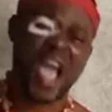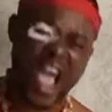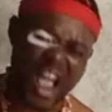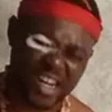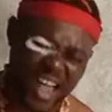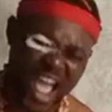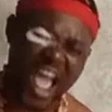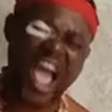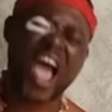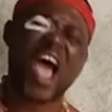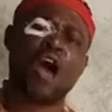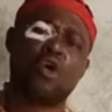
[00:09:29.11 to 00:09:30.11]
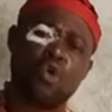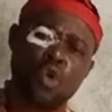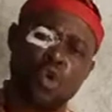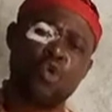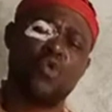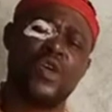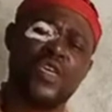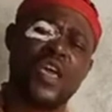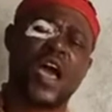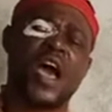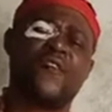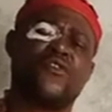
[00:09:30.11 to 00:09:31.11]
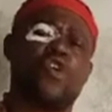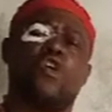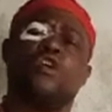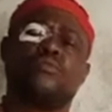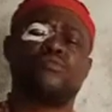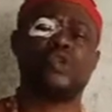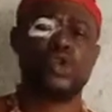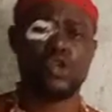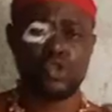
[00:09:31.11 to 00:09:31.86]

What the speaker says: and how we have come